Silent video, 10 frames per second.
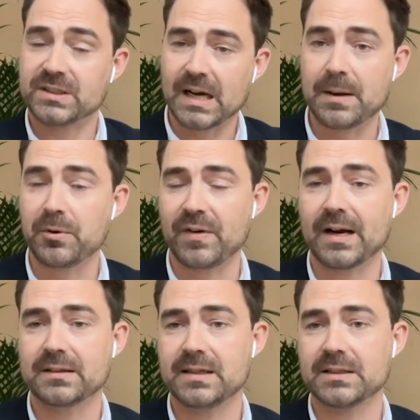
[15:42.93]
type of
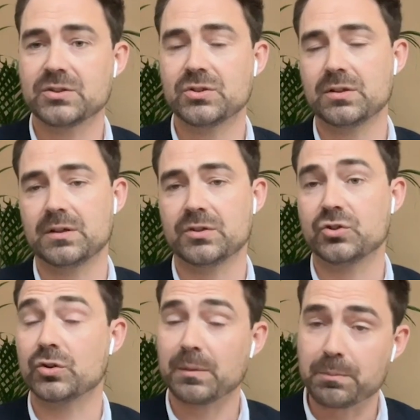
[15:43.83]
architecture, or a
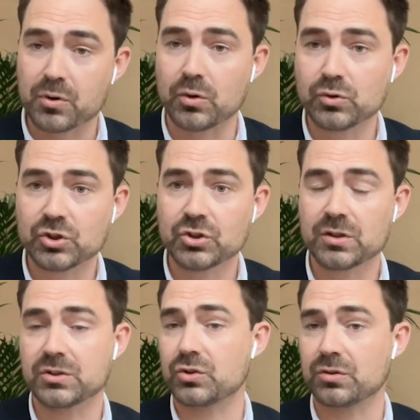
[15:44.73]
certain approach,
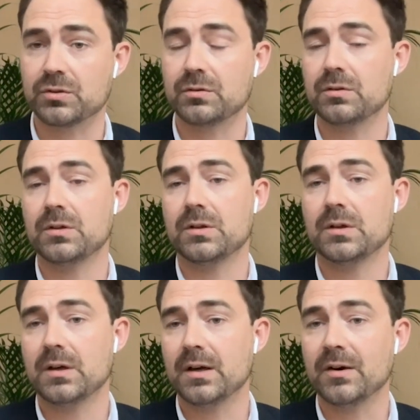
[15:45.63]
a certain
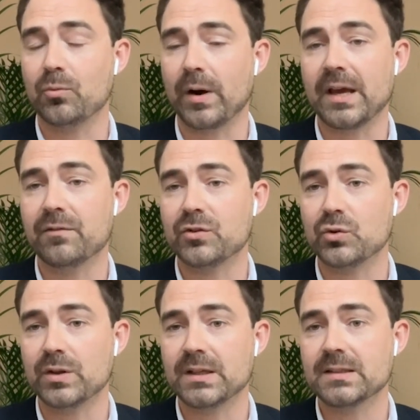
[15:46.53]
way of
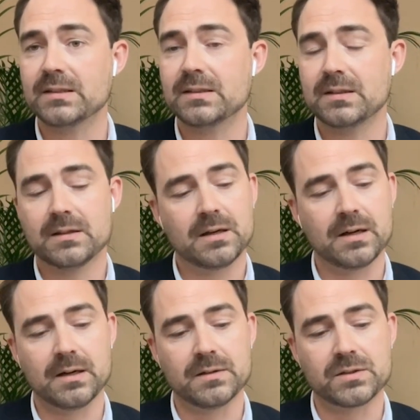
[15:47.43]
doing it.
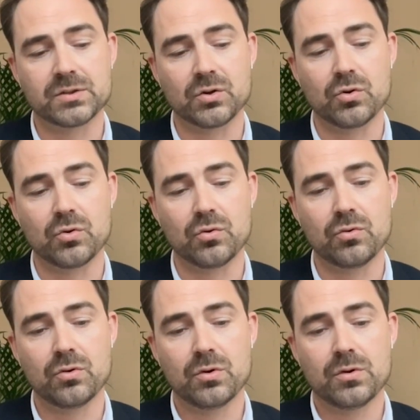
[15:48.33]
So